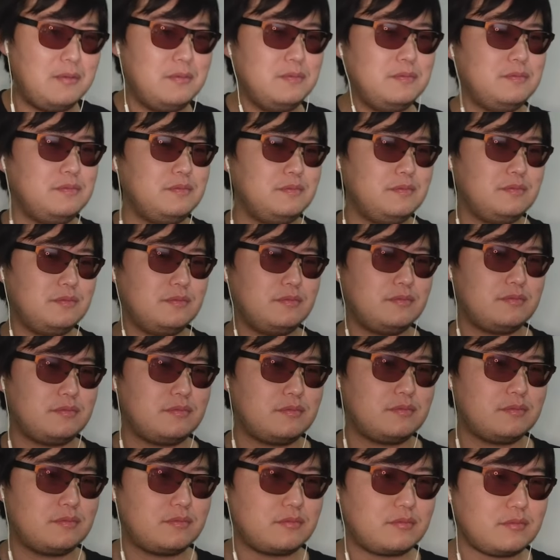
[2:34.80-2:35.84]

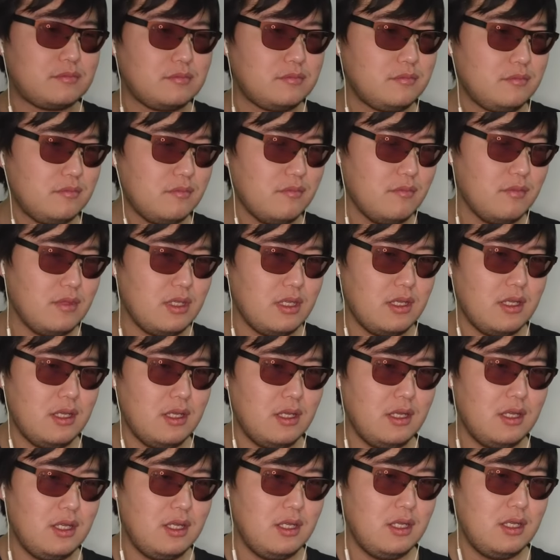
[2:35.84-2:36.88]

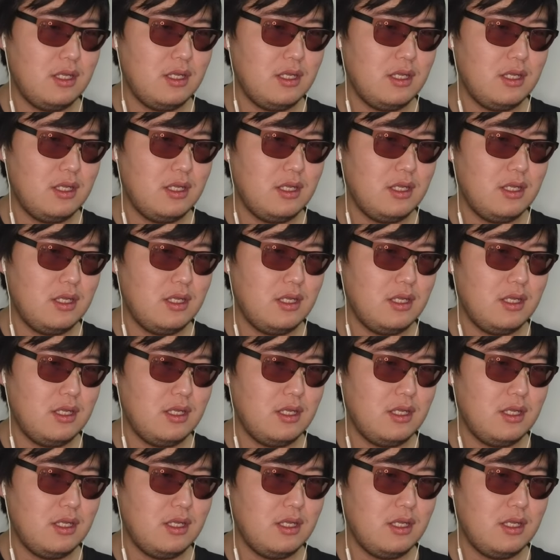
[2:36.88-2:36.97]
Nobody speaks.